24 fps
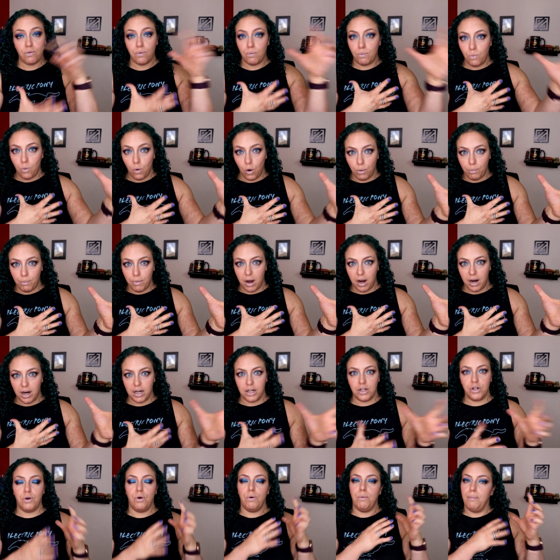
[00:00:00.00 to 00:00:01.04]
from
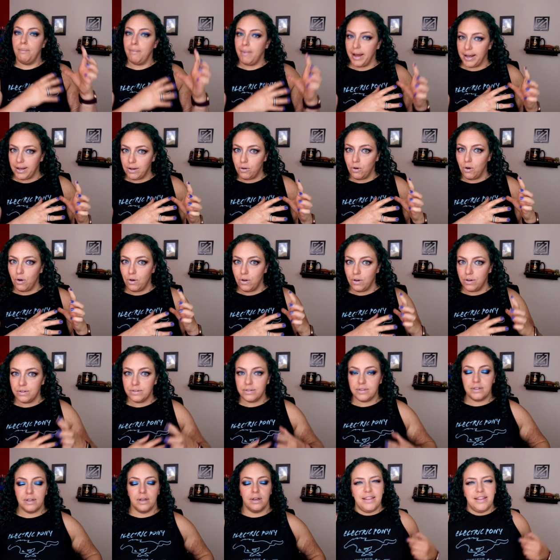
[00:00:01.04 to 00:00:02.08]
Walmart or Michael's.